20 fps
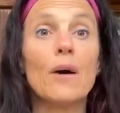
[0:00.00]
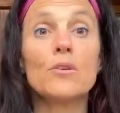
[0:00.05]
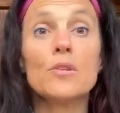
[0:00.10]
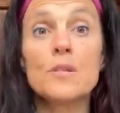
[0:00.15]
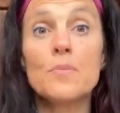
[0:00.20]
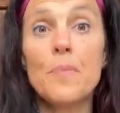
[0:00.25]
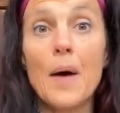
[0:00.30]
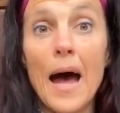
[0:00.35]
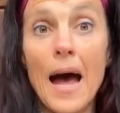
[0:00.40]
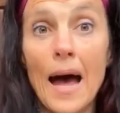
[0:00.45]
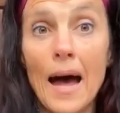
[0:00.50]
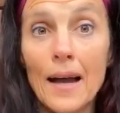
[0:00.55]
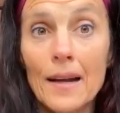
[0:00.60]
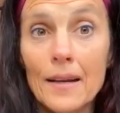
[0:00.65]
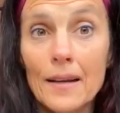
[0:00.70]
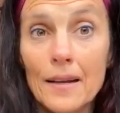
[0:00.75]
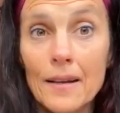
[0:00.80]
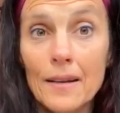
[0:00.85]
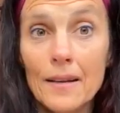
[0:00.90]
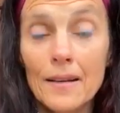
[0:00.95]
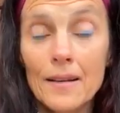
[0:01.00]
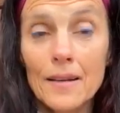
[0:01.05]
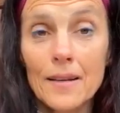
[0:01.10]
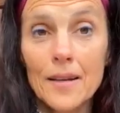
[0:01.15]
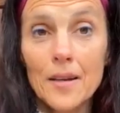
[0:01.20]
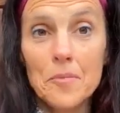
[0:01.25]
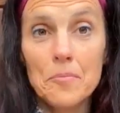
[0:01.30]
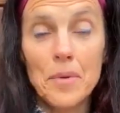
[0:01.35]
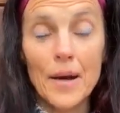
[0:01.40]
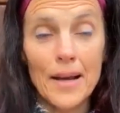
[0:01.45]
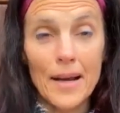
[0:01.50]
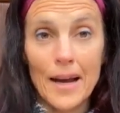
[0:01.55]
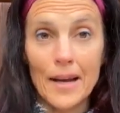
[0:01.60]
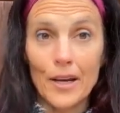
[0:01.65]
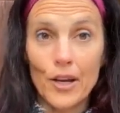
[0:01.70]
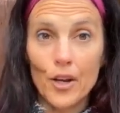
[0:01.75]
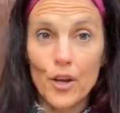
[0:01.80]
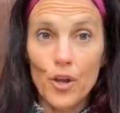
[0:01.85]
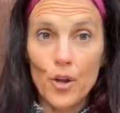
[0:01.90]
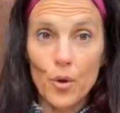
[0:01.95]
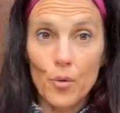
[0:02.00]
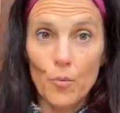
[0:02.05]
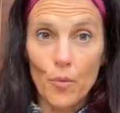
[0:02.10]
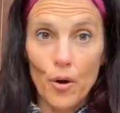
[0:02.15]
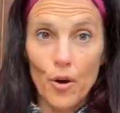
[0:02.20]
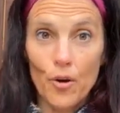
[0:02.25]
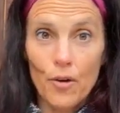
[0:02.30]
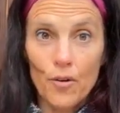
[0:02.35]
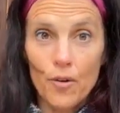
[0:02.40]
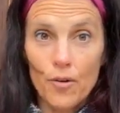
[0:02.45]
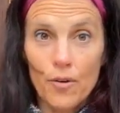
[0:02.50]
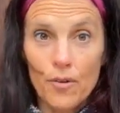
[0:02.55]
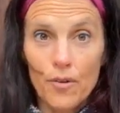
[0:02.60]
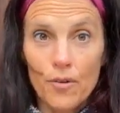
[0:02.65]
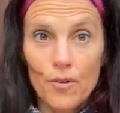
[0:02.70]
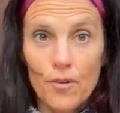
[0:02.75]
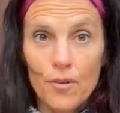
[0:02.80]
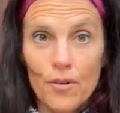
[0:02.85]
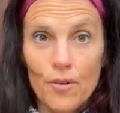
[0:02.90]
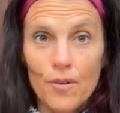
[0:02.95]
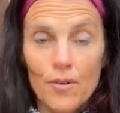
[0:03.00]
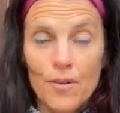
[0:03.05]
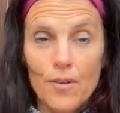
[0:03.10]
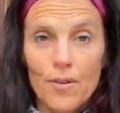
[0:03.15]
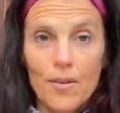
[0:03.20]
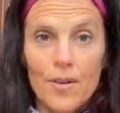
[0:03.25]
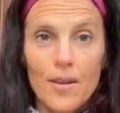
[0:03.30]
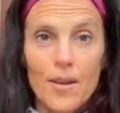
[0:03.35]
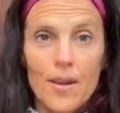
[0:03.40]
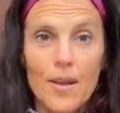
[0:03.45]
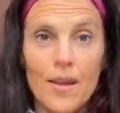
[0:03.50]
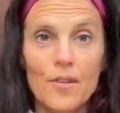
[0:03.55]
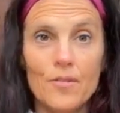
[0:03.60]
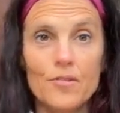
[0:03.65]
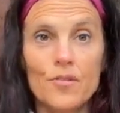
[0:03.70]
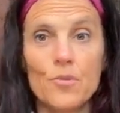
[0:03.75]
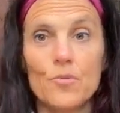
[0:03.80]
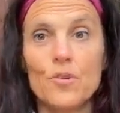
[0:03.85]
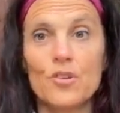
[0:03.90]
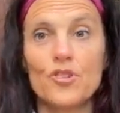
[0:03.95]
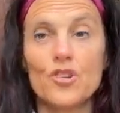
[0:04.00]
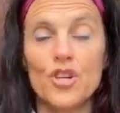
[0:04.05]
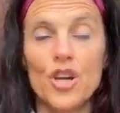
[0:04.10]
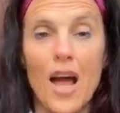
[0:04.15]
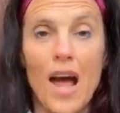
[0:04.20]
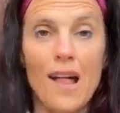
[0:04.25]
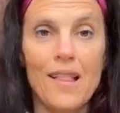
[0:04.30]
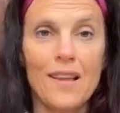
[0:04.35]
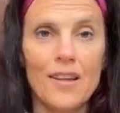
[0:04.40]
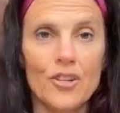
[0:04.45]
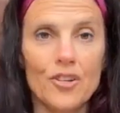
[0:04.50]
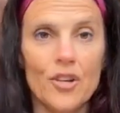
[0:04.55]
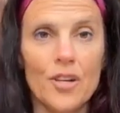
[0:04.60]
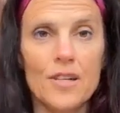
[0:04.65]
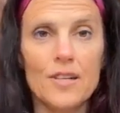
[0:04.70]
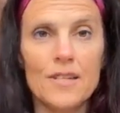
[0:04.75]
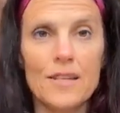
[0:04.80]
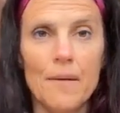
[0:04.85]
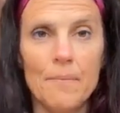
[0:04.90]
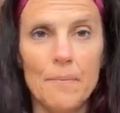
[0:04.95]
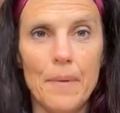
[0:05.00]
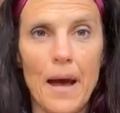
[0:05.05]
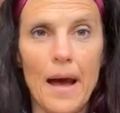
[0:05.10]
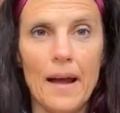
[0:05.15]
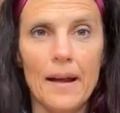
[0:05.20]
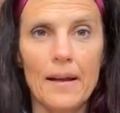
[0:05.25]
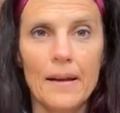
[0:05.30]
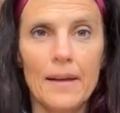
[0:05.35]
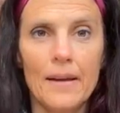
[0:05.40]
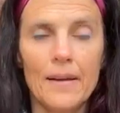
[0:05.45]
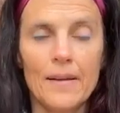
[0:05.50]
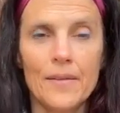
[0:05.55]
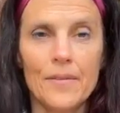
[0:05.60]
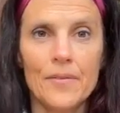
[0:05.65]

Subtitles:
bounce back by adding humor into a challenge and a setback?